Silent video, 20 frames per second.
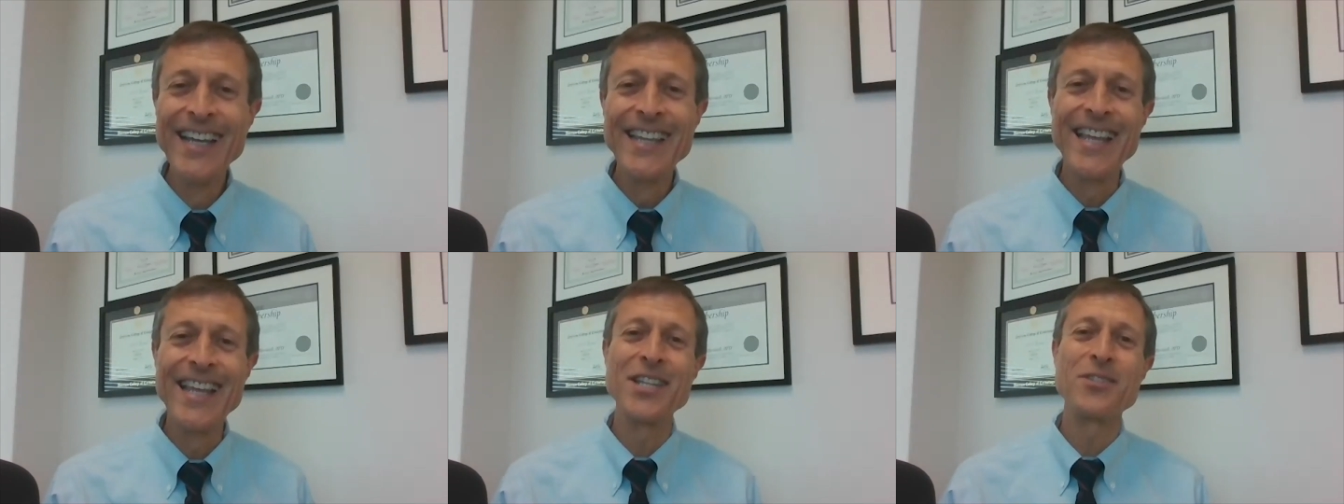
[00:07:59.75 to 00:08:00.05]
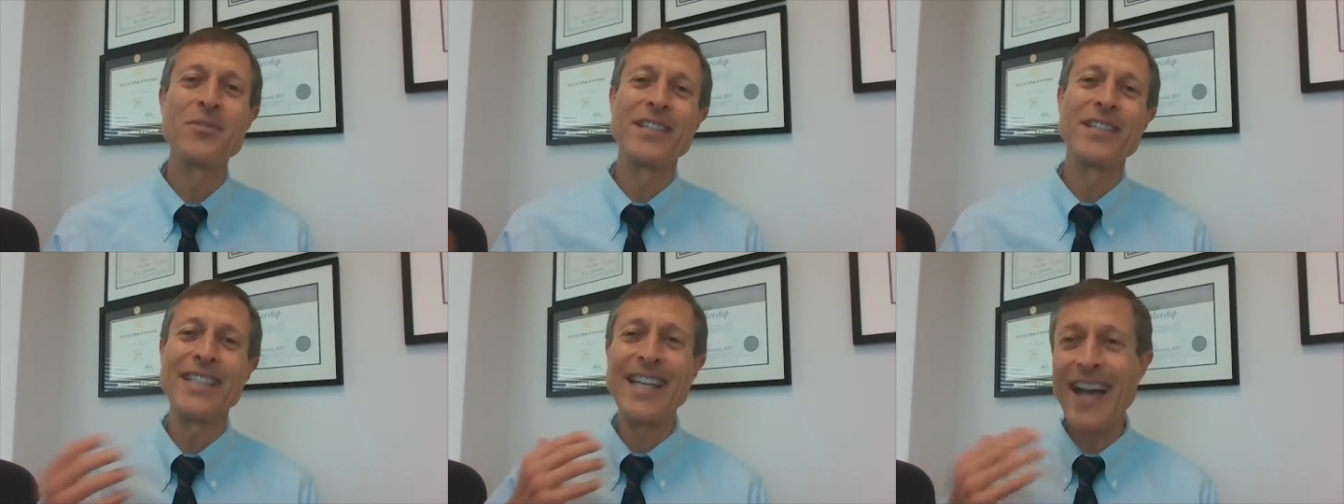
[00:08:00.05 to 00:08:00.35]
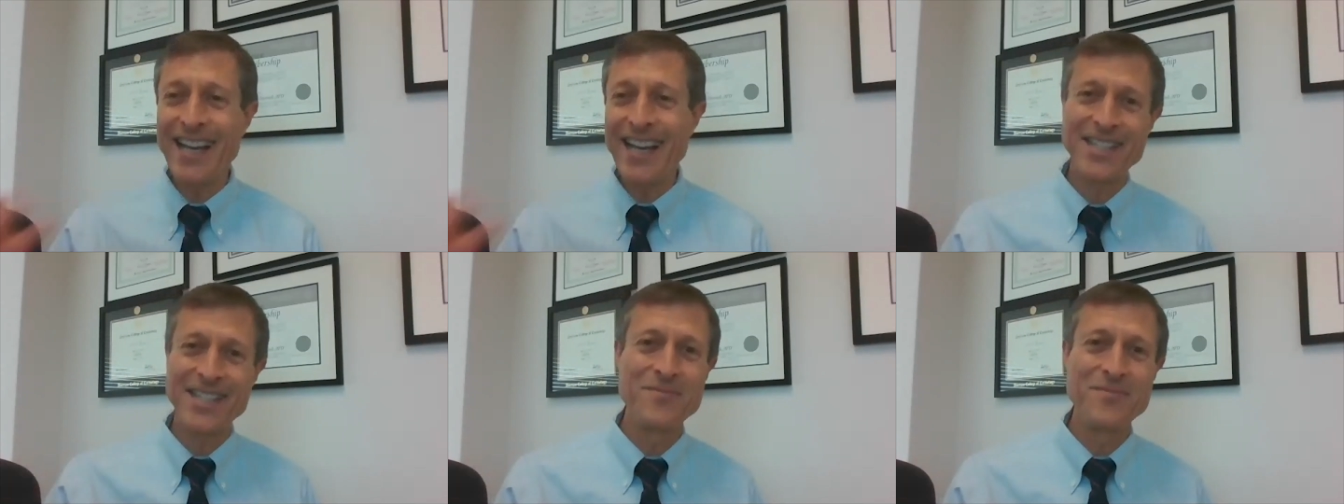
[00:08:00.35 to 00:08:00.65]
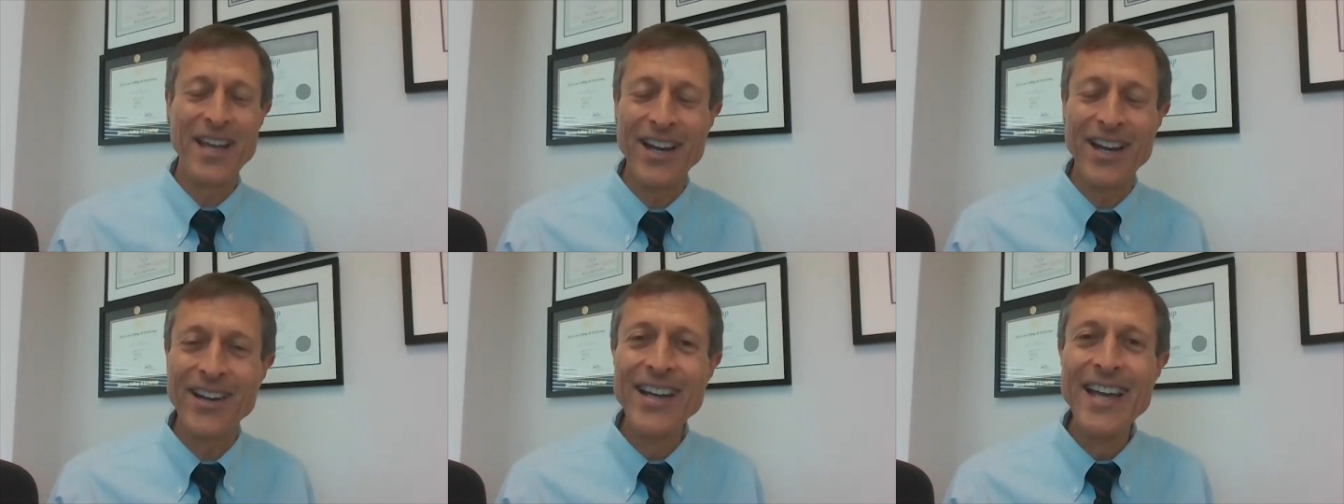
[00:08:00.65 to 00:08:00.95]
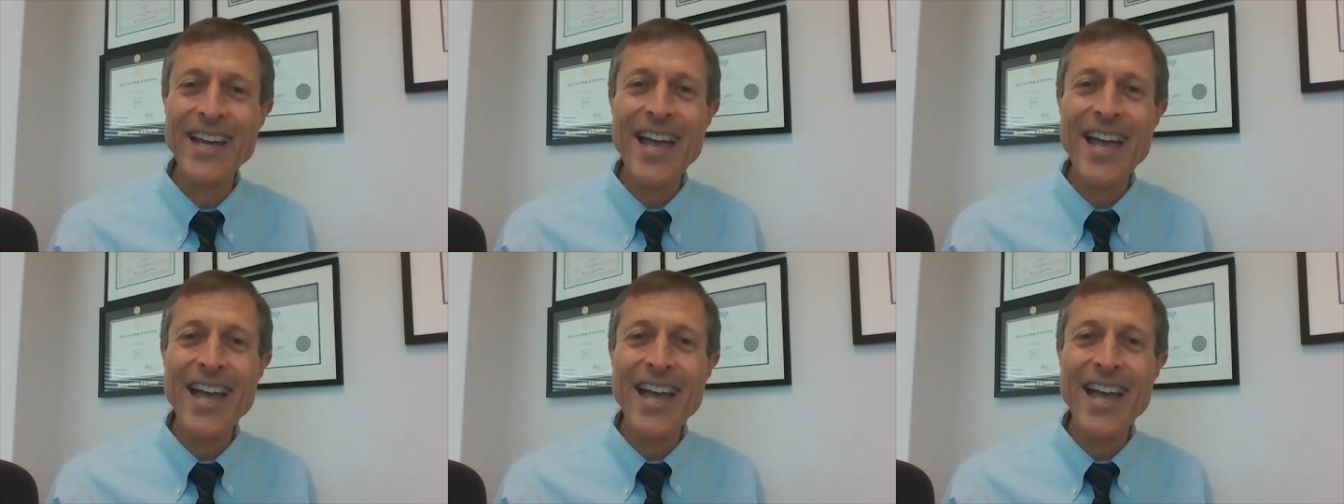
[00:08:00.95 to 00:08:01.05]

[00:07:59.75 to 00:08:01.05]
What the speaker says: That's what got them there.